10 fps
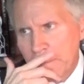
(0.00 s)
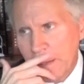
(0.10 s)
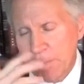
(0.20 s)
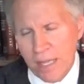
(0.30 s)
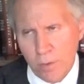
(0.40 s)

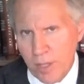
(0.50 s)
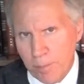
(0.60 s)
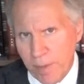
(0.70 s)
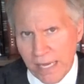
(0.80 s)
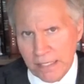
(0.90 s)
And by the way, the
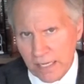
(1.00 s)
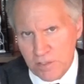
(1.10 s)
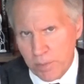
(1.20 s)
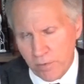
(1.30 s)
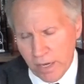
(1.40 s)
bank
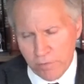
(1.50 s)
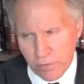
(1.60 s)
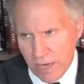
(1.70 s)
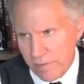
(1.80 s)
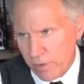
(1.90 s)
night's been around
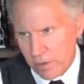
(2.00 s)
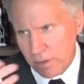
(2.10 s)
forever.